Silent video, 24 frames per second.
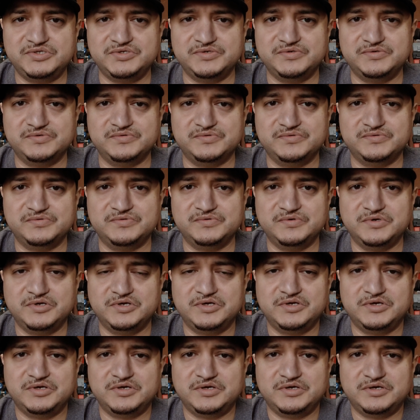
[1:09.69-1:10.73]
to
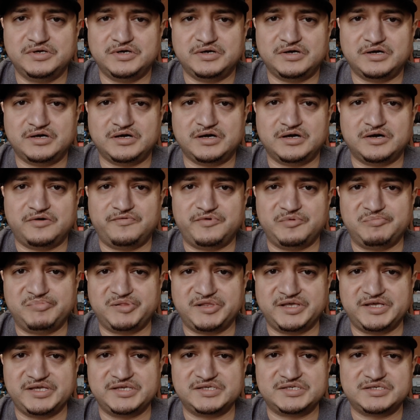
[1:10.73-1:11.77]

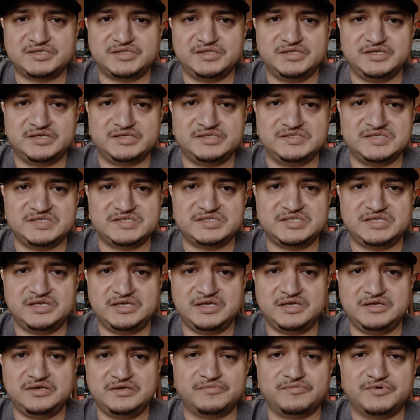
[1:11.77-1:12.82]
replace the
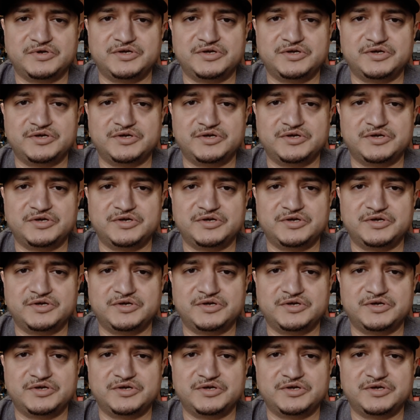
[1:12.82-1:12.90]
existing.